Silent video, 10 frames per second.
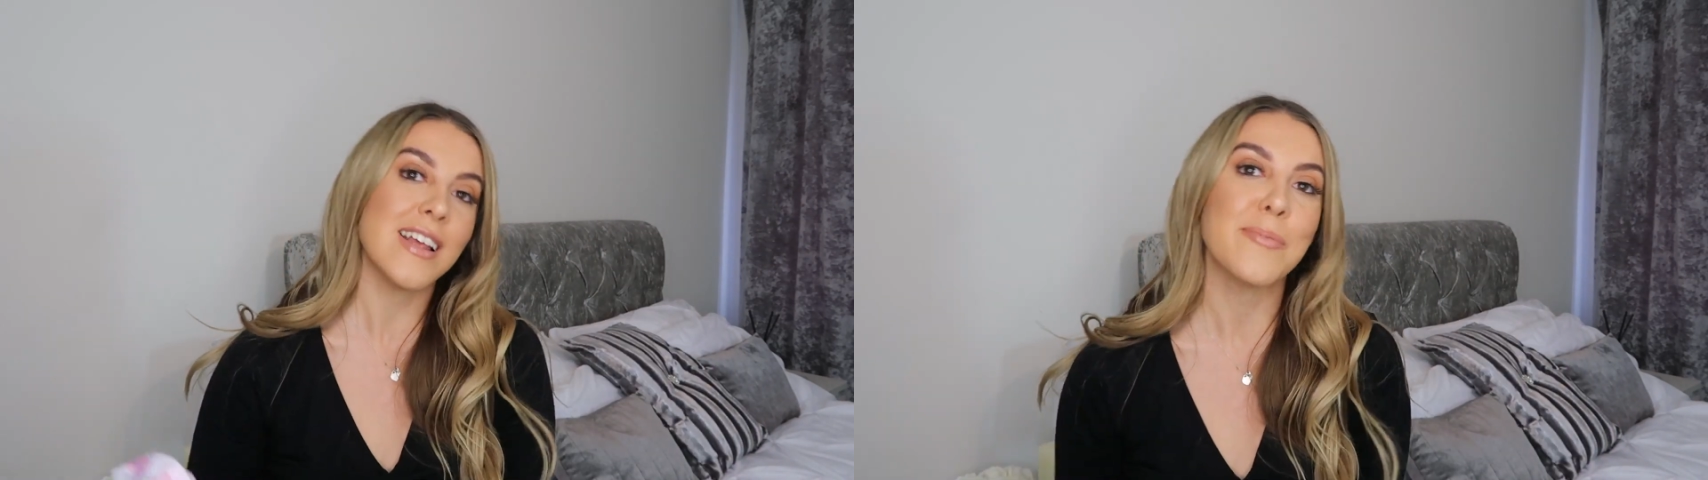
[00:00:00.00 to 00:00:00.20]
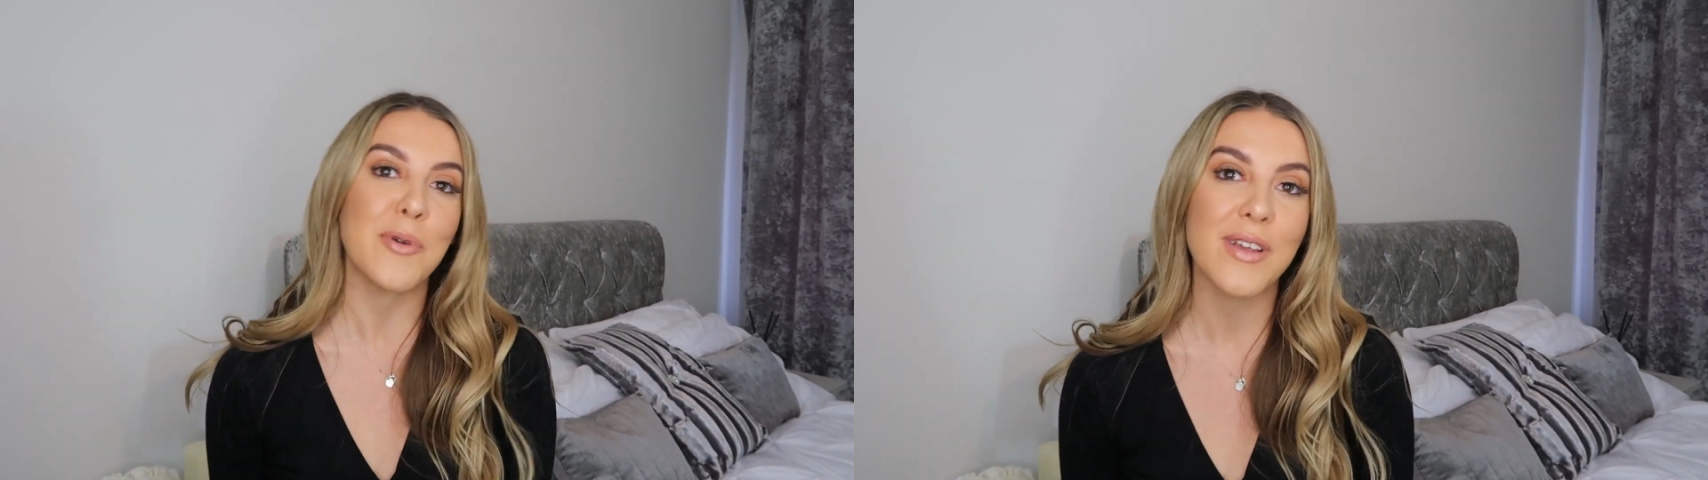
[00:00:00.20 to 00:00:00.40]

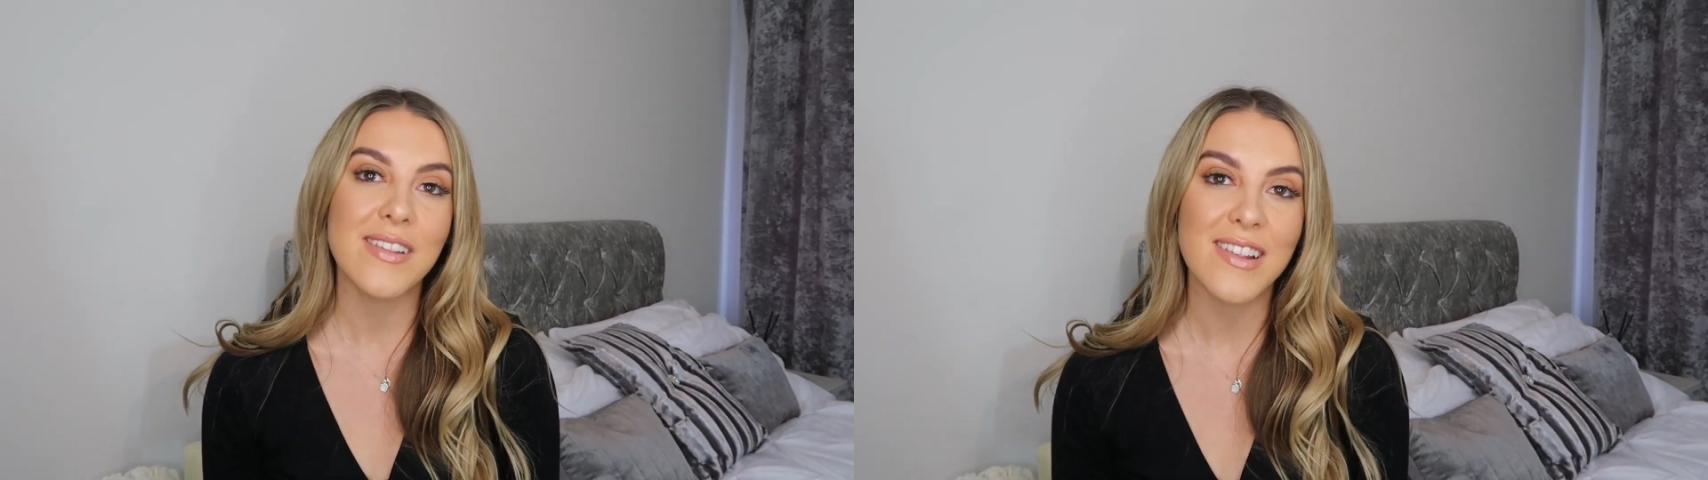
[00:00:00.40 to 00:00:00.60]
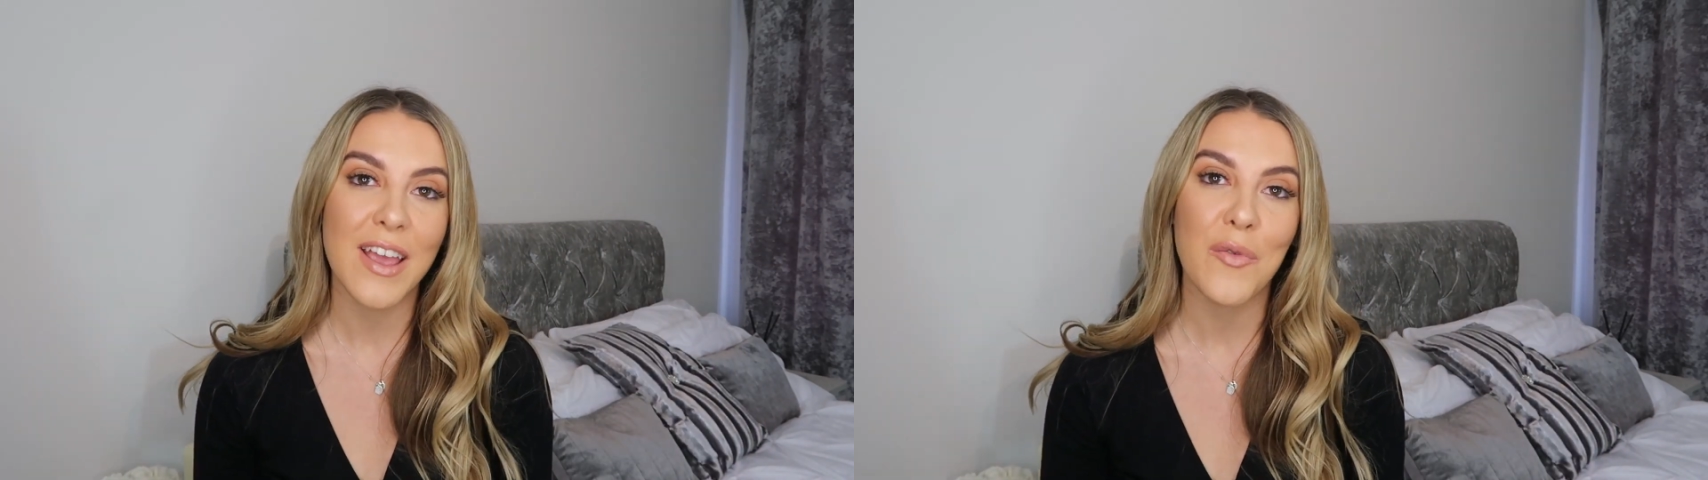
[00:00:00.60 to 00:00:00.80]
let's be
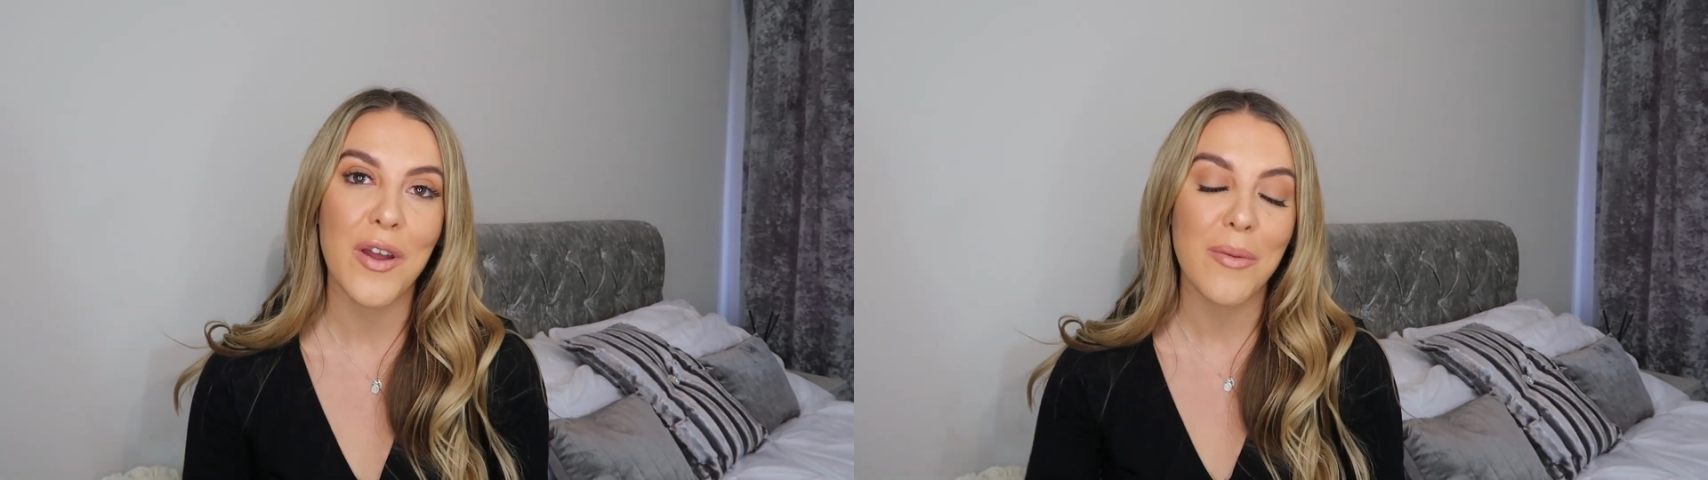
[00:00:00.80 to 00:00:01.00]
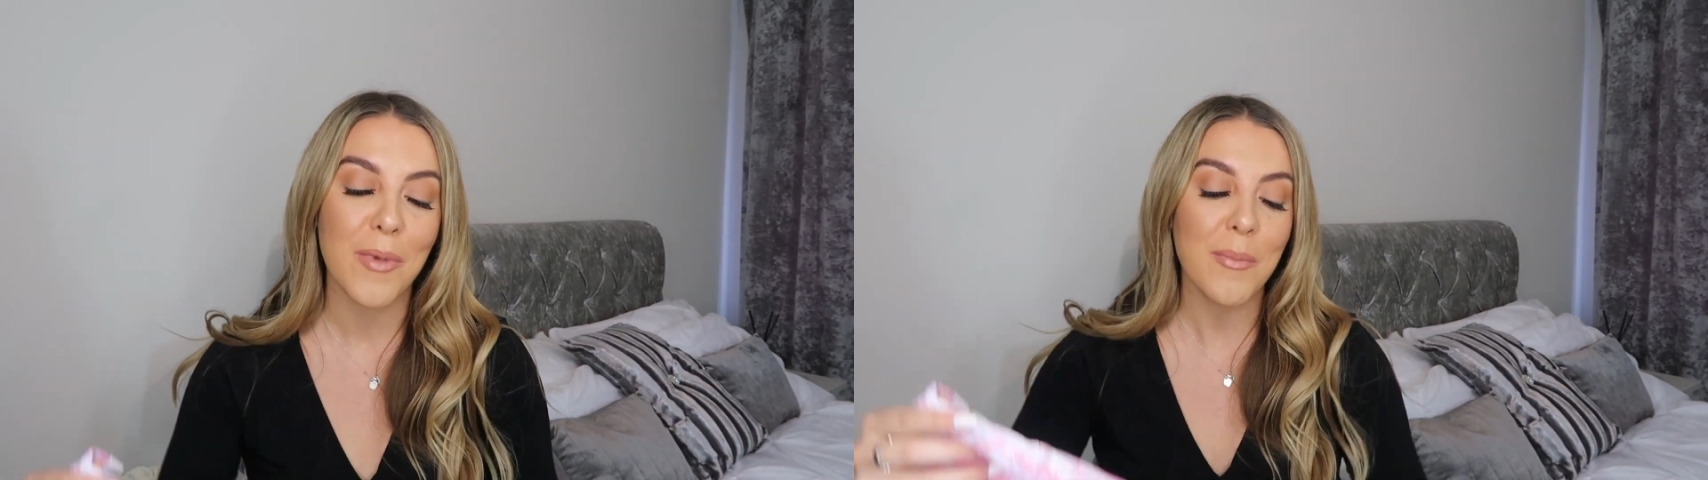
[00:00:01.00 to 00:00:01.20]
honest, it's
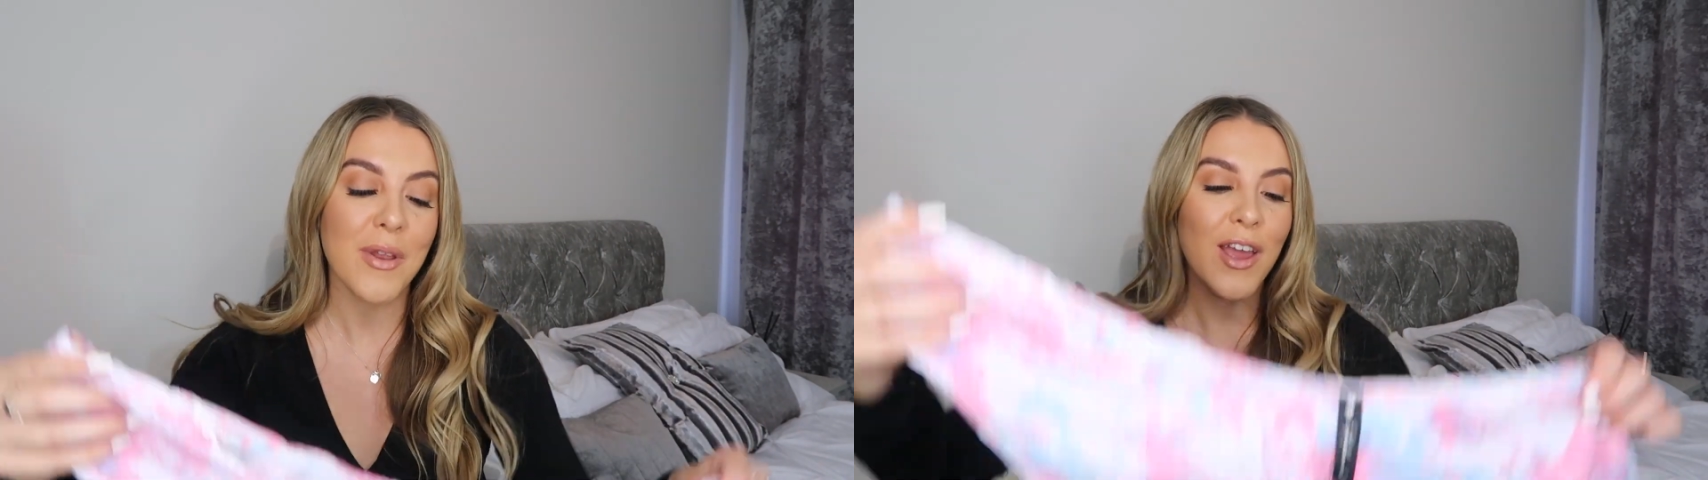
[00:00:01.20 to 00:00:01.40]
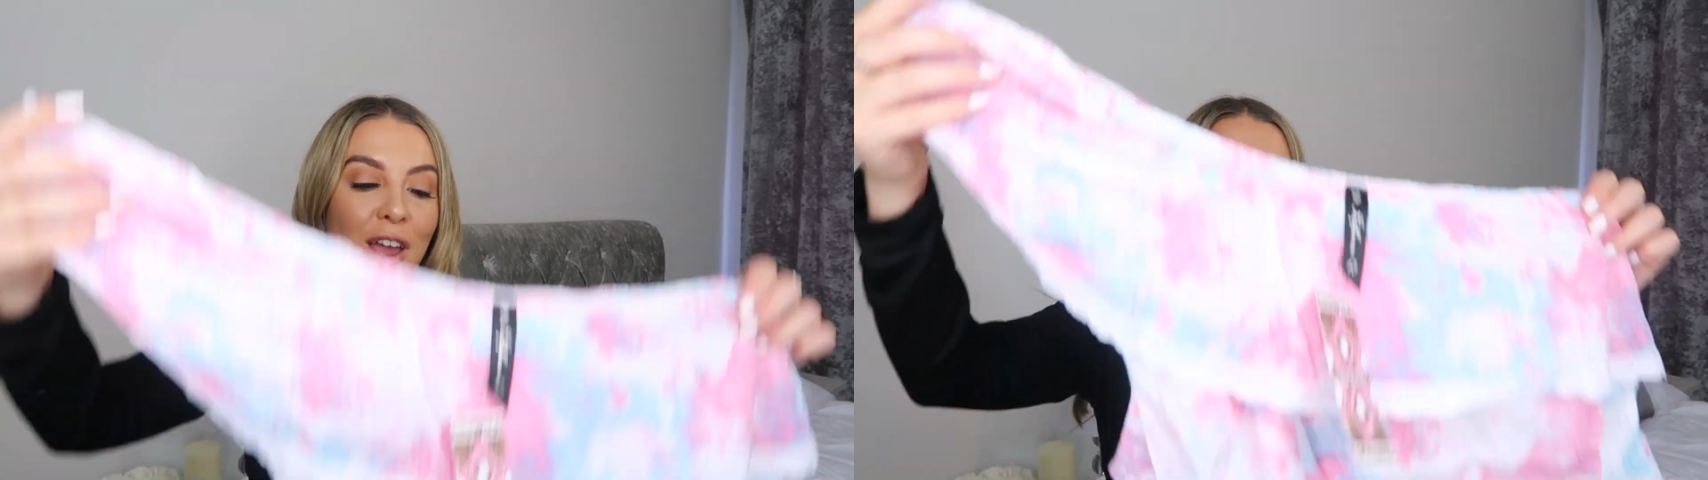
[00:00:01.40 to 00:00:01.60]
everywhere at the
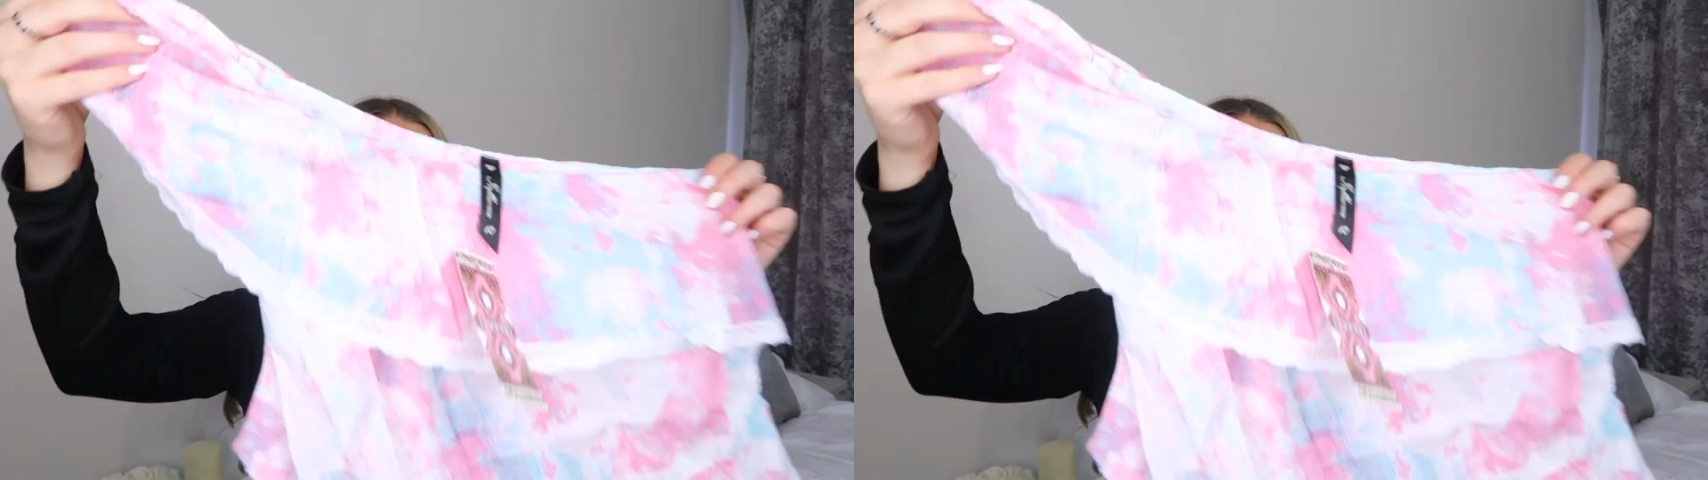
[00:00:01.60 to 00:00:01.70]
moment.